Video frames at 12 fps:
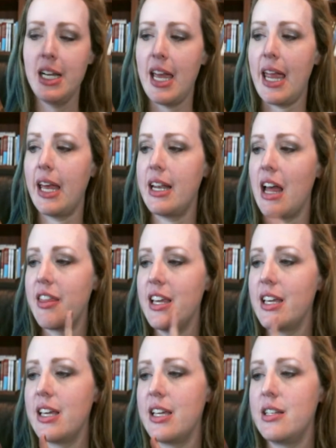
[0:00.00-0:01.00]
And I
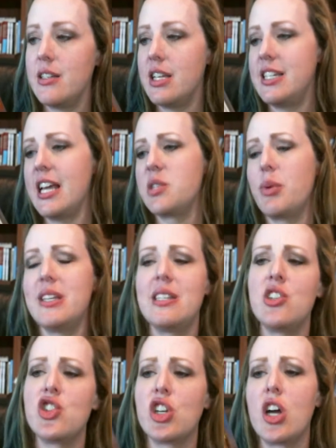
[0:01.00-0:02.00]
think it takes place
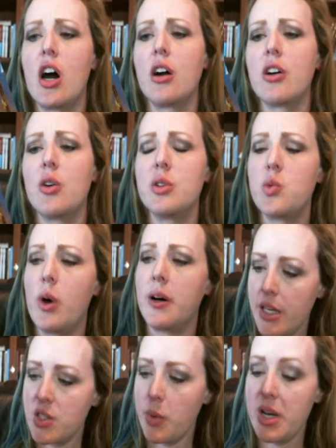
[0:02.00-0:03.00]
in Chicago as
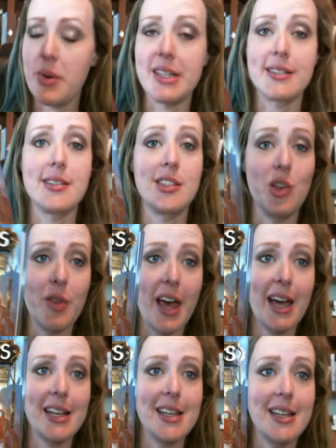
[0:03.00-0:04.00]
well. So anyways, so
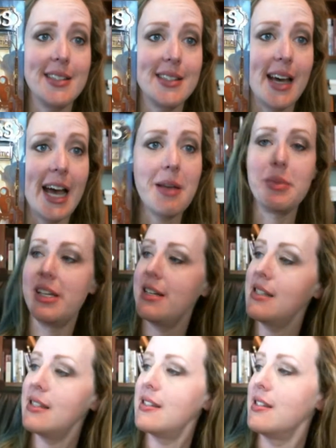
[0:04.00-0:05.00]
that is
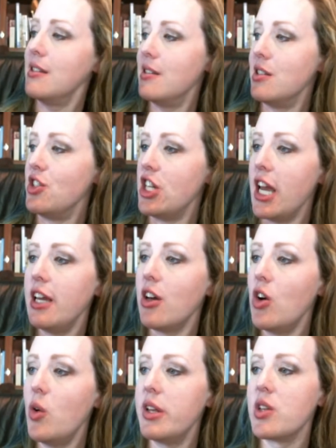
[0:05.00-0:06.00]
Timeless,
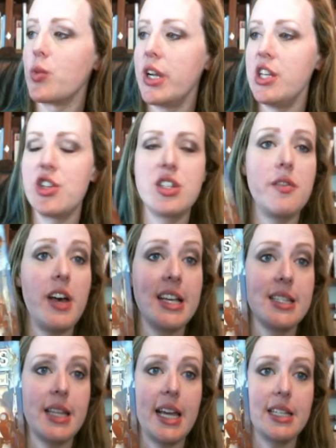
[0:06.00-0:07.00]
Diego and the Rangers of the
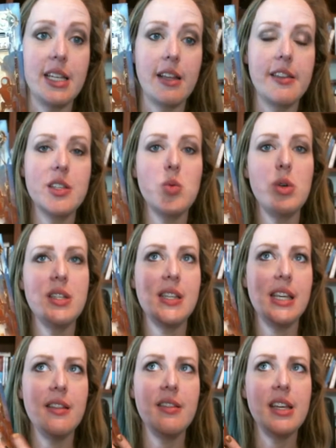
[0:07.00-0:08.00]
Atlantic. This was
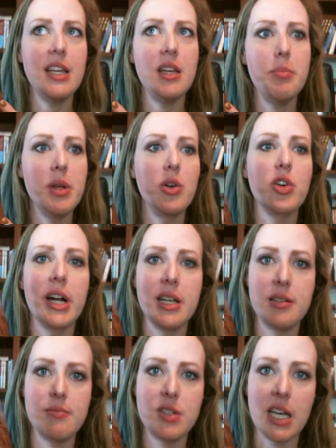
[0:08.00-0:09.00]
in the middle grade
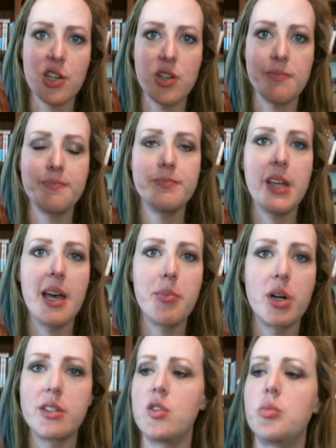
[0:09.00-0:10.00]
section at
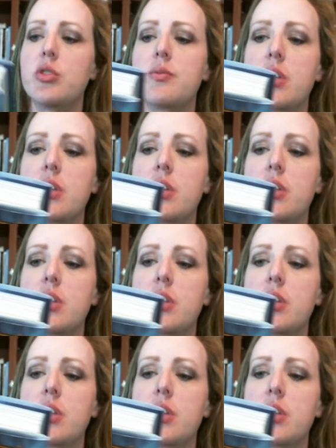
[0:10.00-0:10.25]
Barnes & Noble.